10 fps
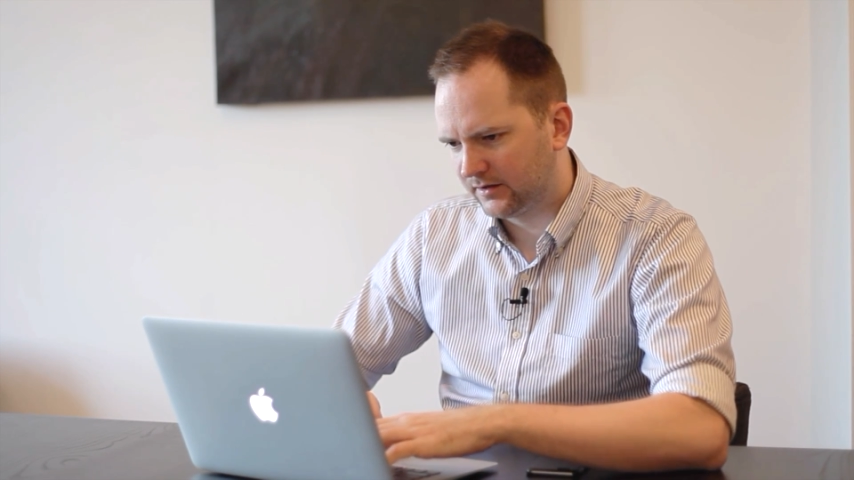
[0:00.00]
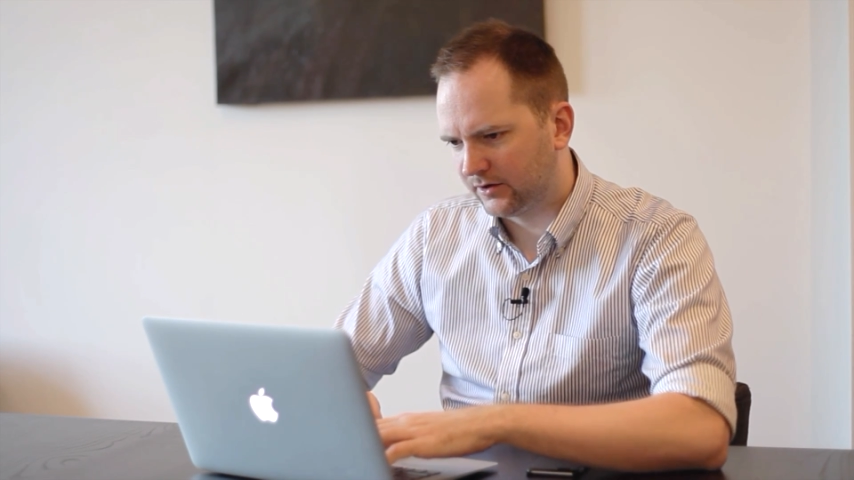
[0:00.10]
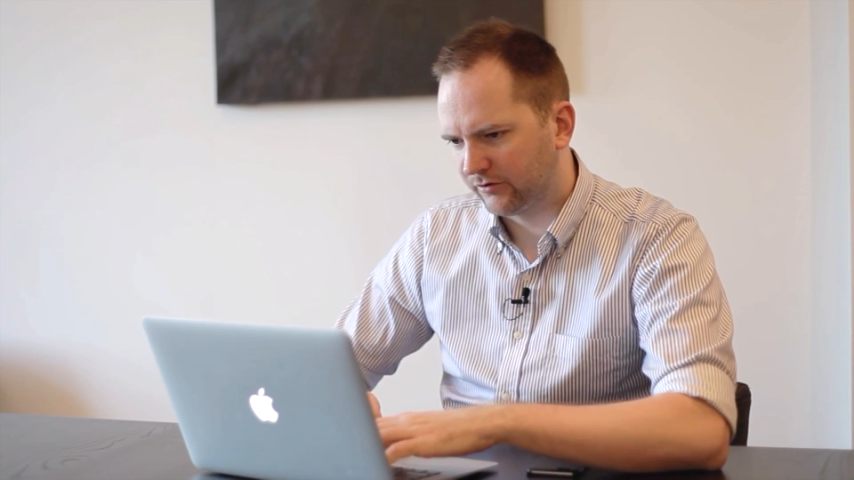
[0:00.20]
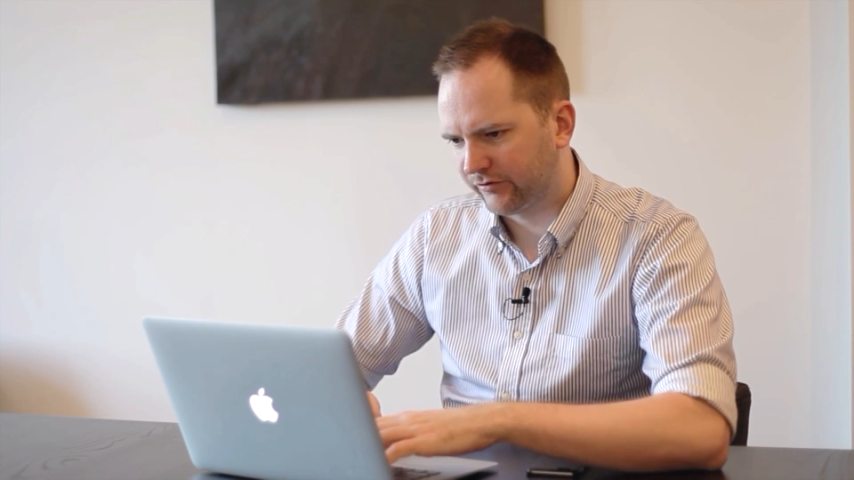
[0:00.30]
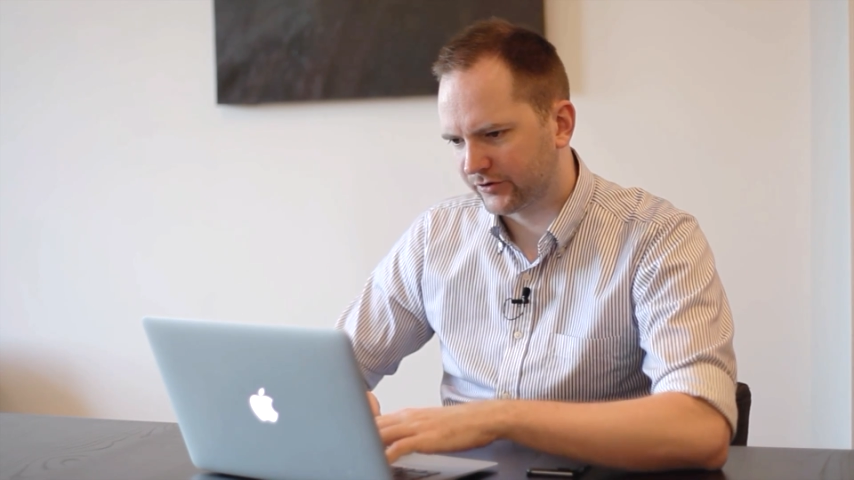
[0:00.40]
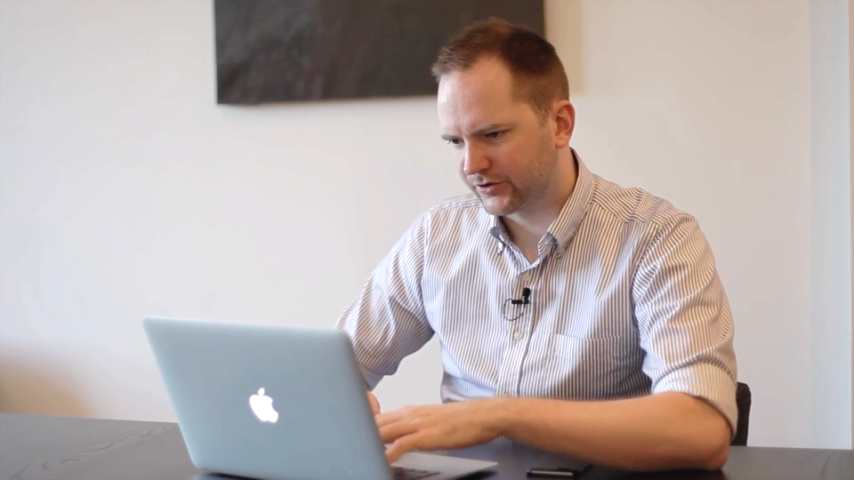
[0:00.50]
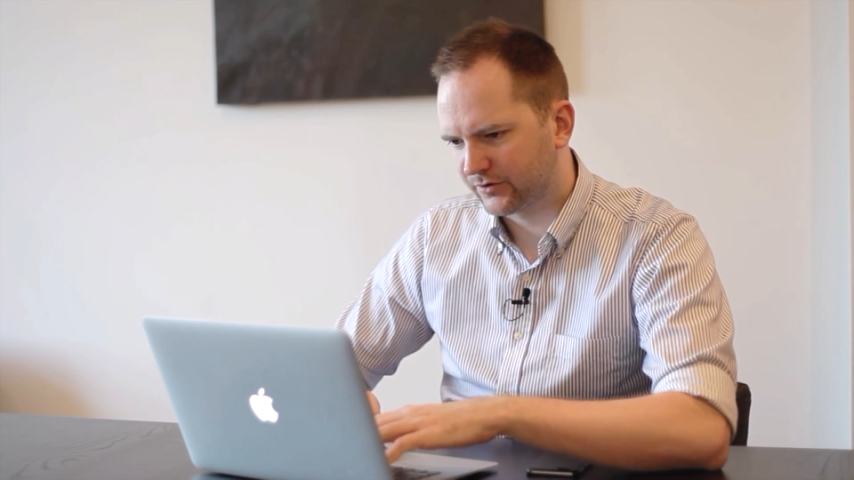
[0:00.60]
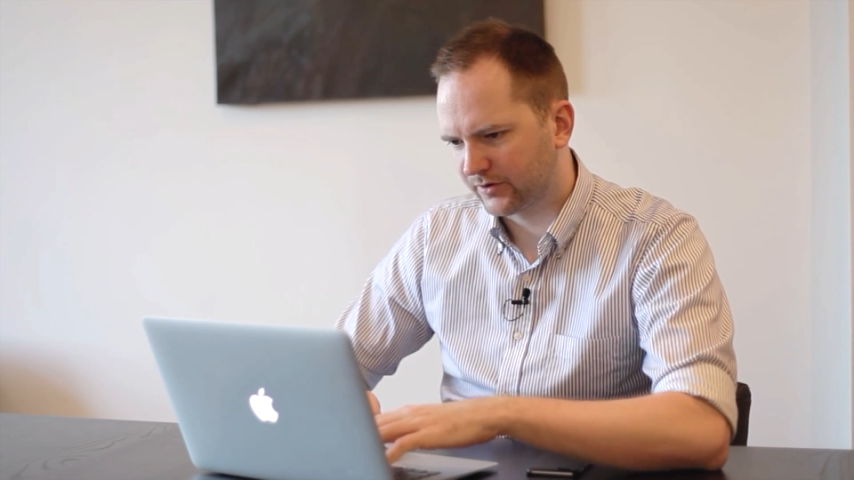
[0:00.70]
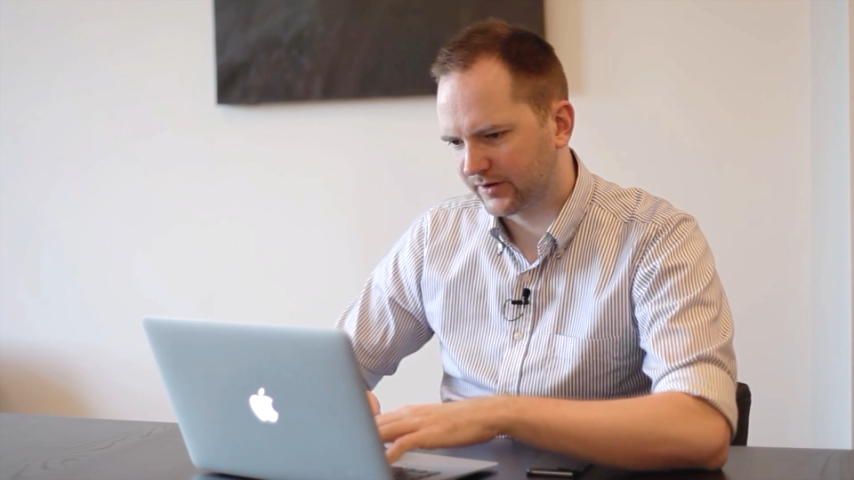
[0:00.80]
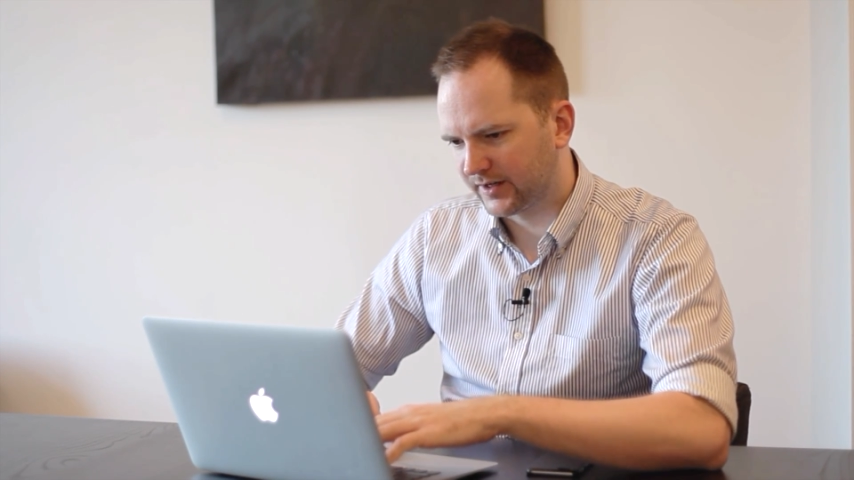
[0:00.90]
know for
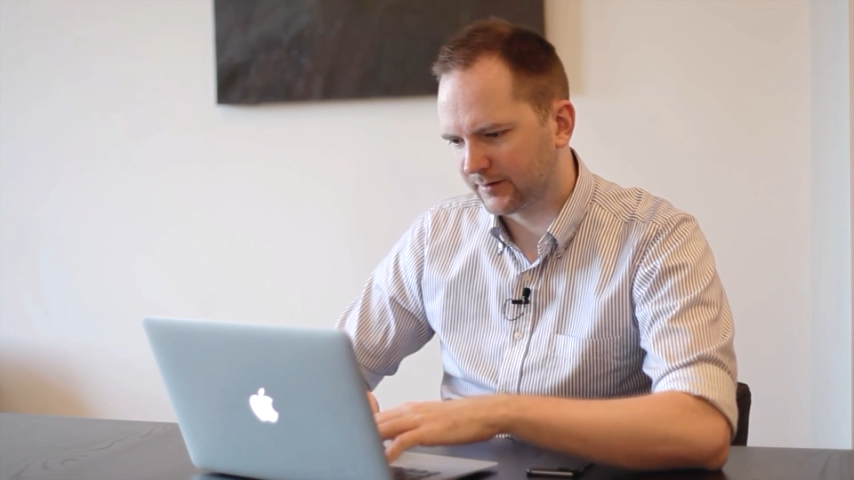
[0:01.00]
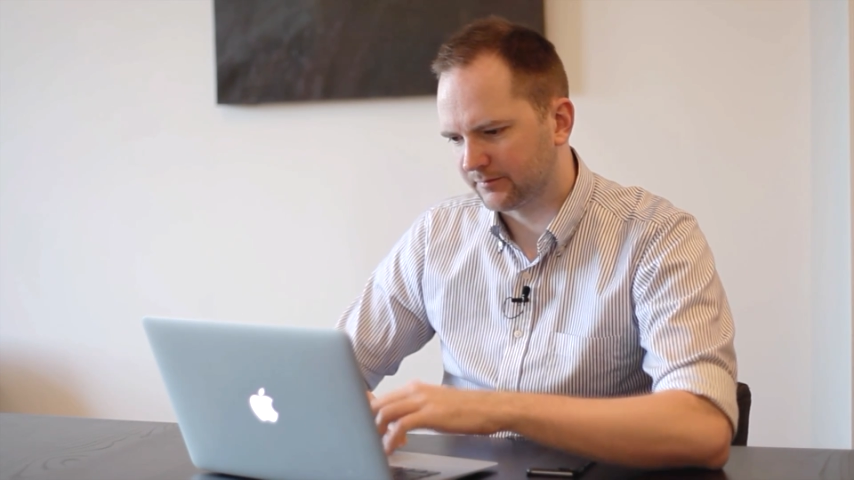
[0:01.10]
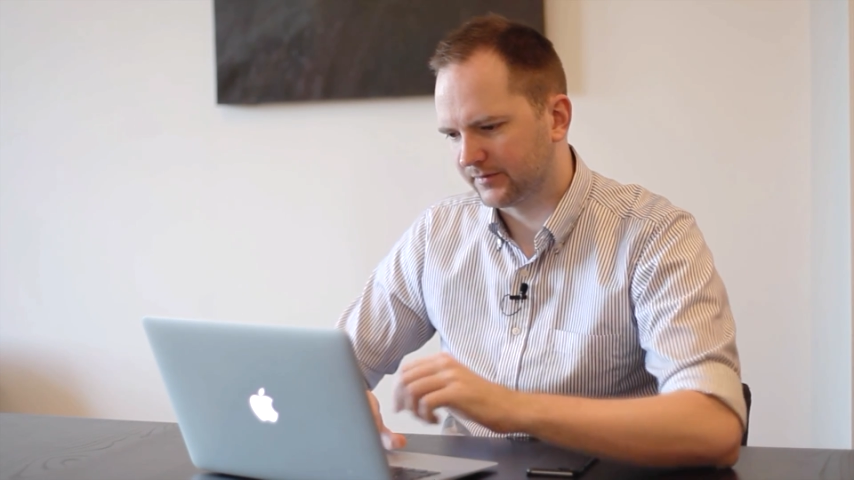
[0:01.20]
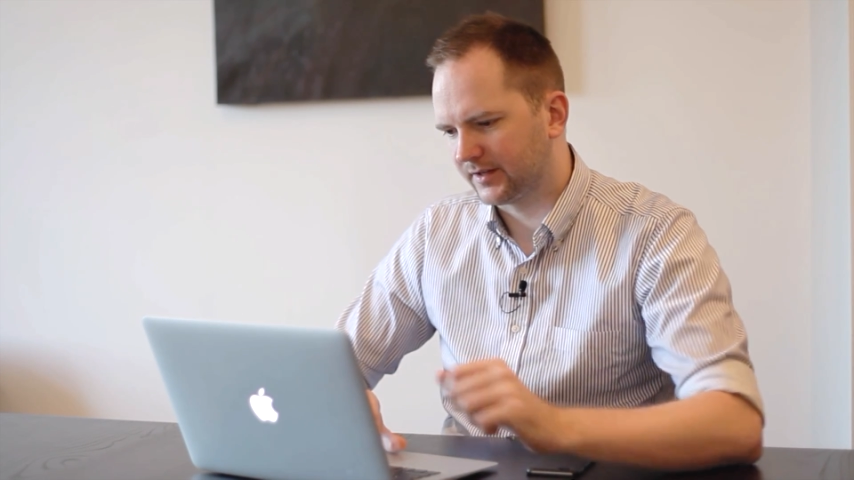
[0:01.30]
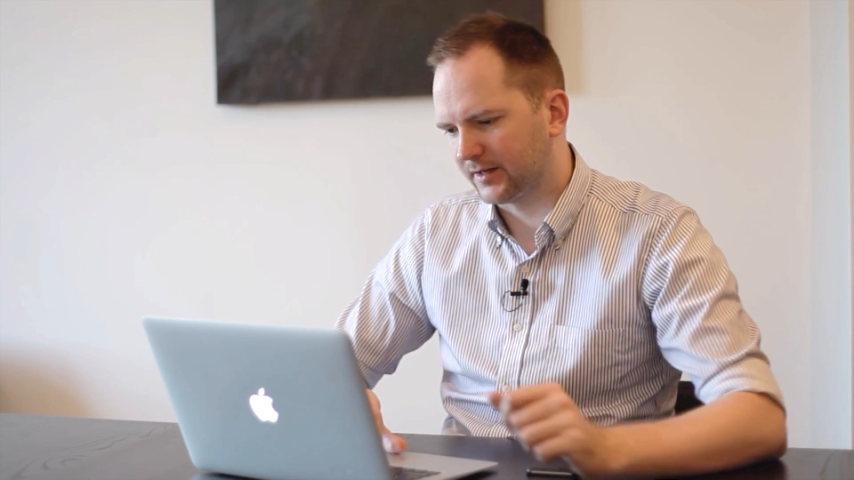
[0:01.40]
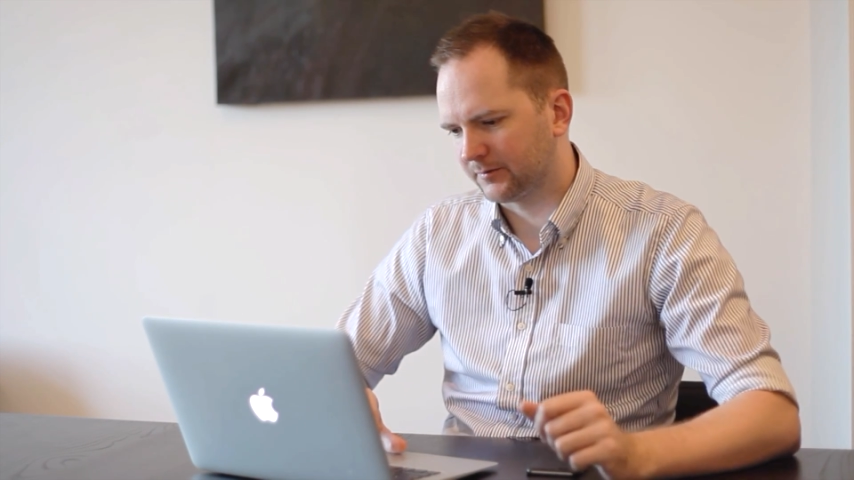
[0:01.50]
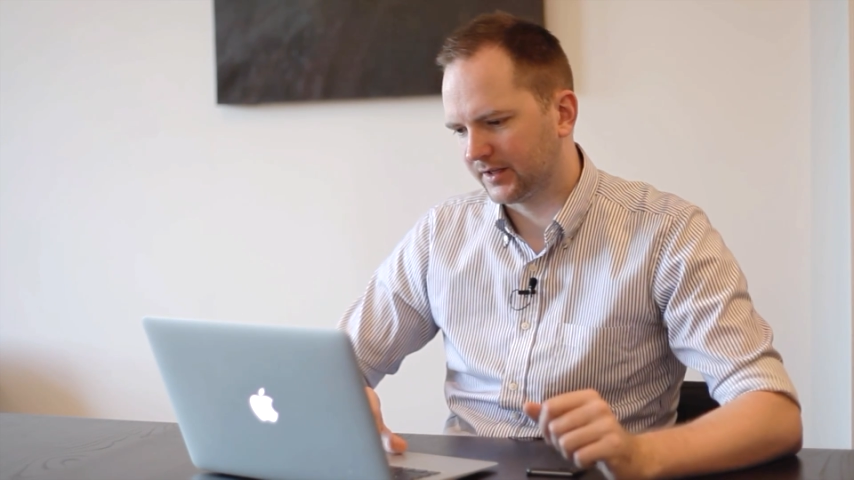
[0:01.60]
sure that I'm